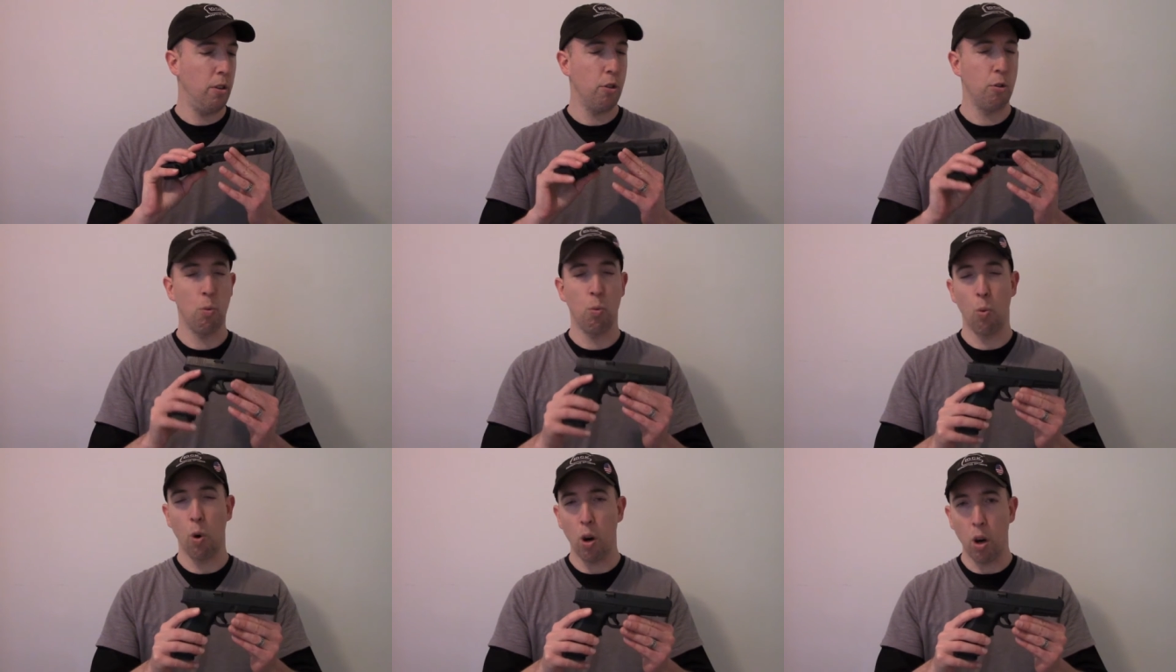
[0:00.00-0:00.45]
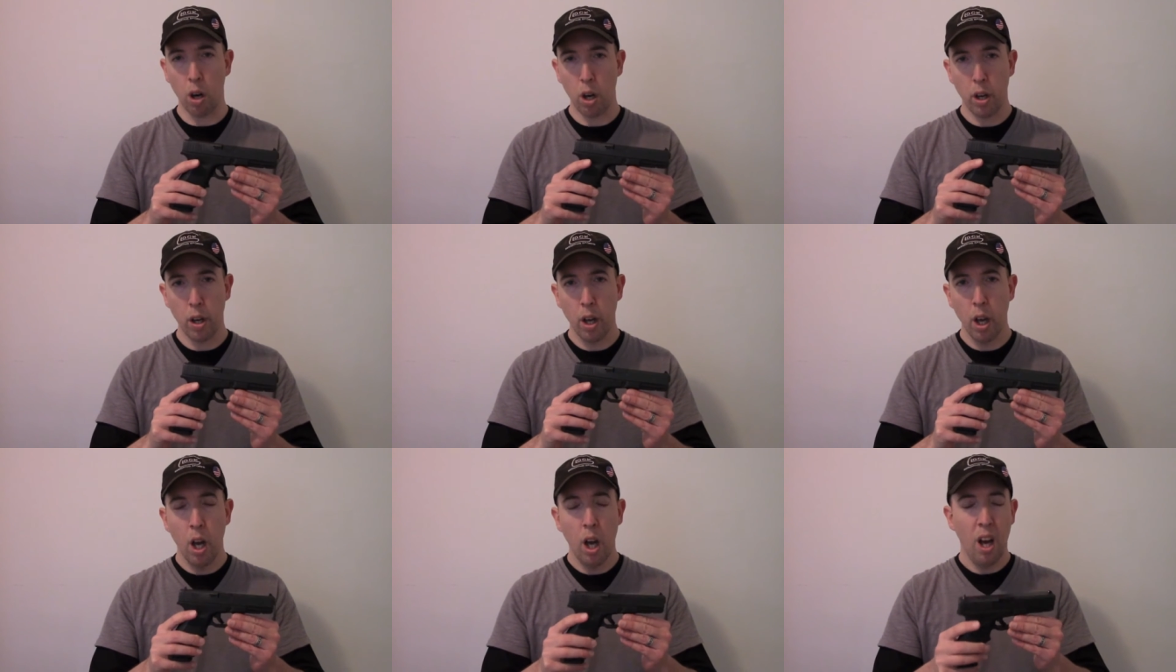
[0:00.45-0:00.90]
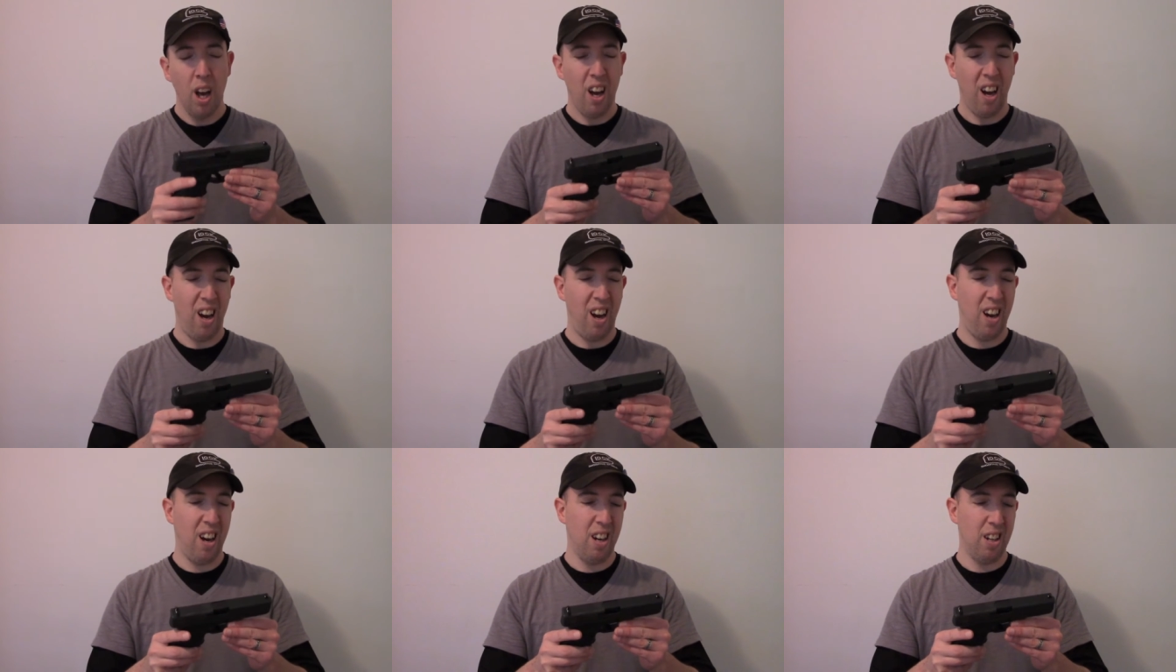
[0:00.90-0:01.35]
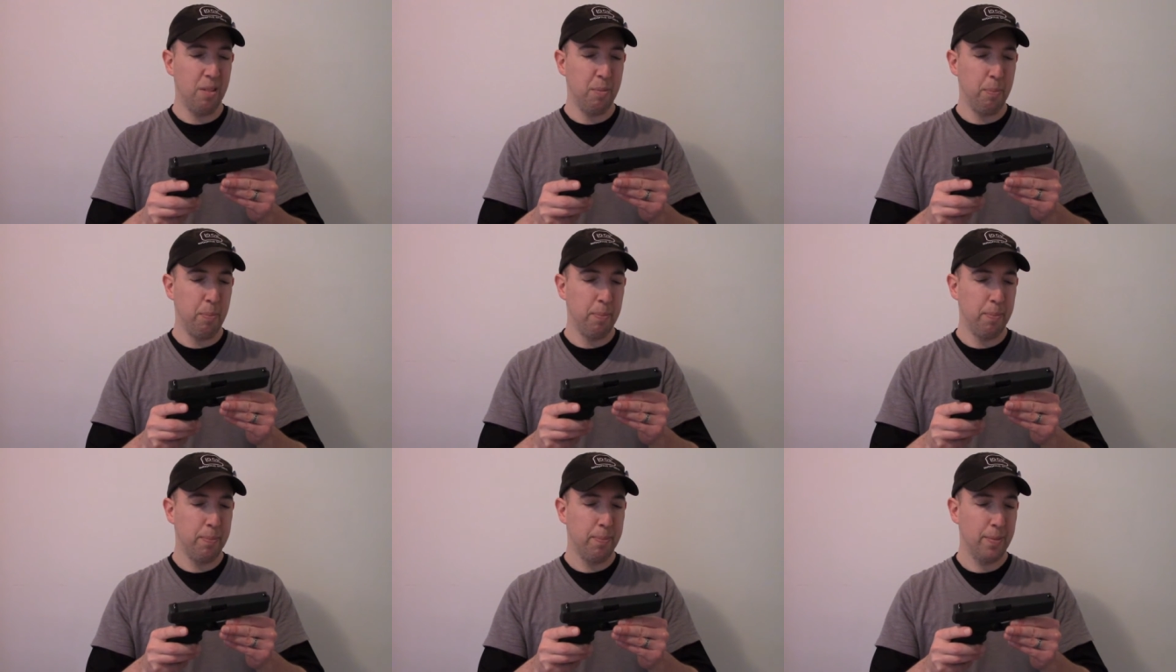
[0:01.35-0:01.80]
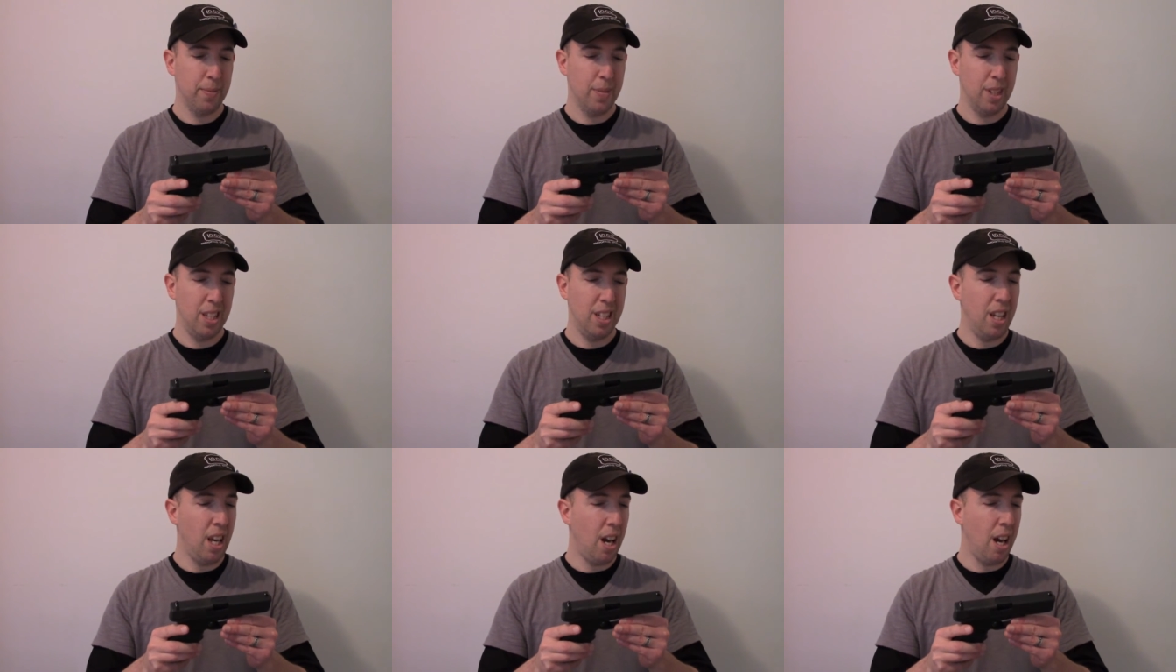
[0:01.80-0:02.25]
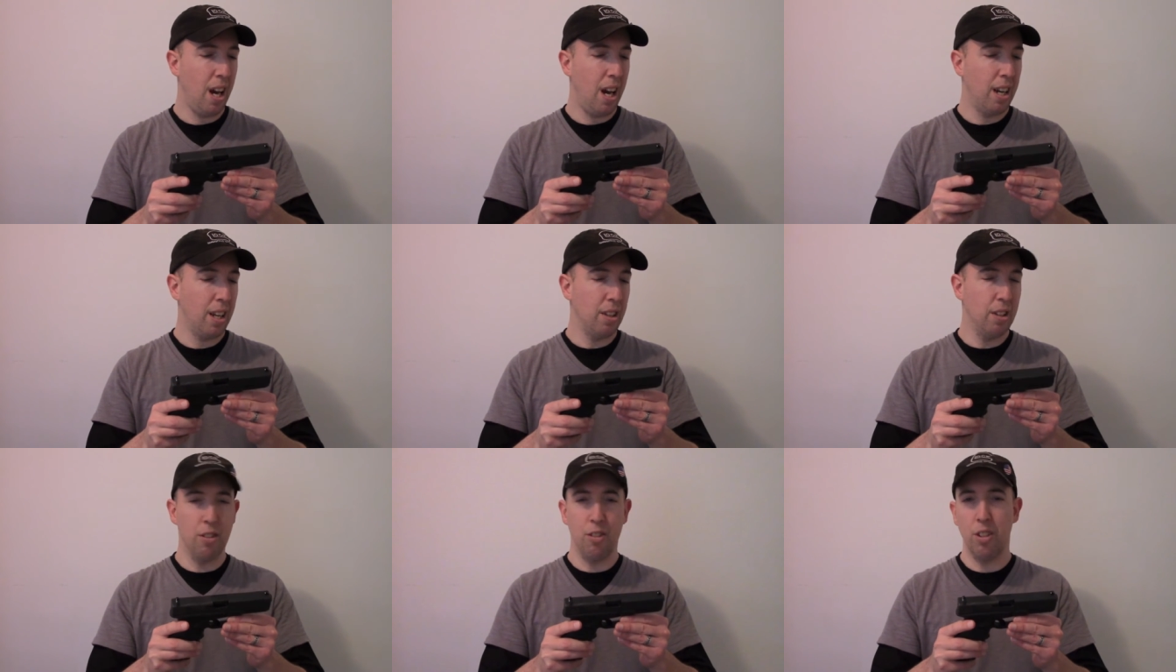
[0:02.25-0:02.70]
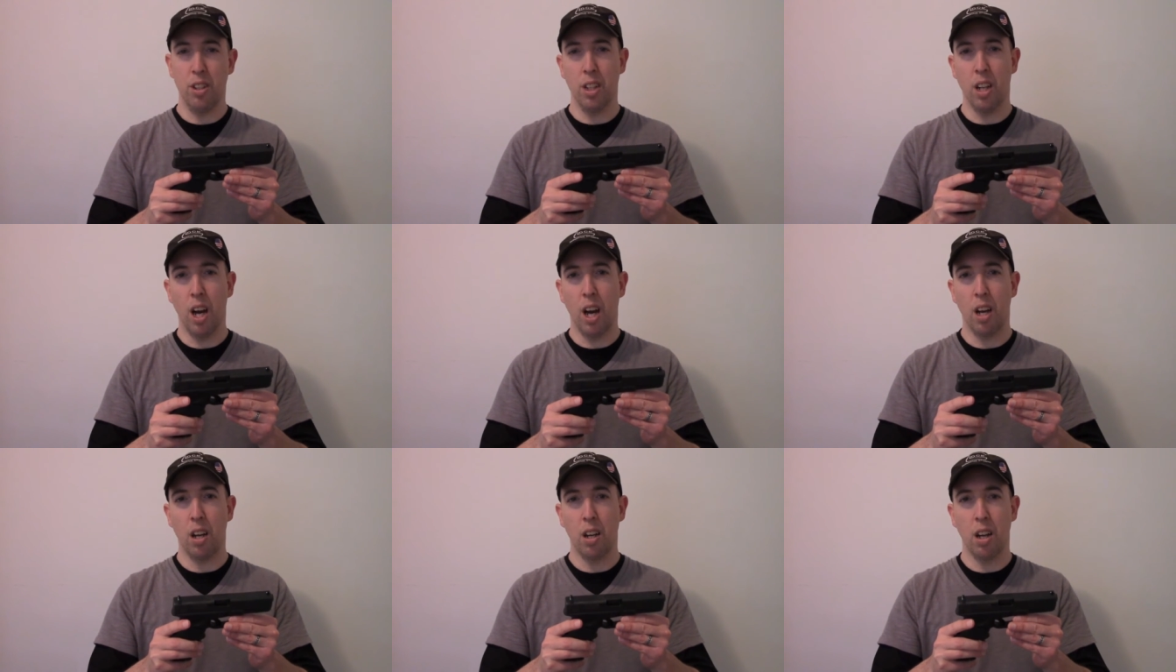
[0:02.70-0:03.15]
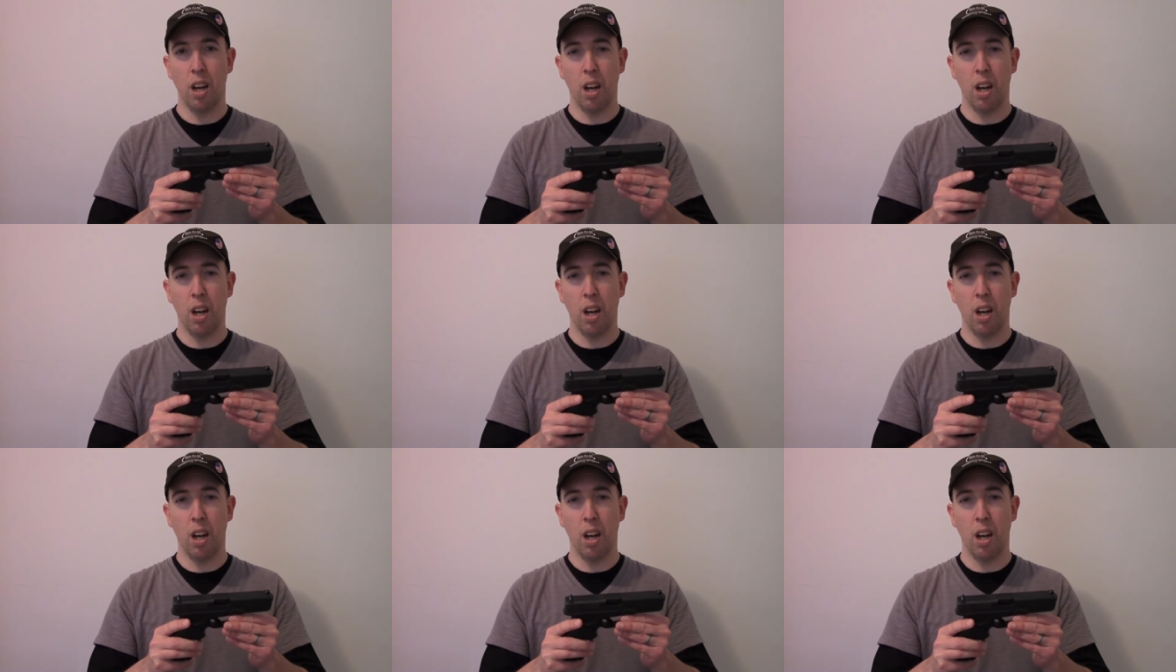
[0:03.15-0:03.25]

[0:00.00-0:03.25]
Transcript: just work. Um, yeah, I can see that.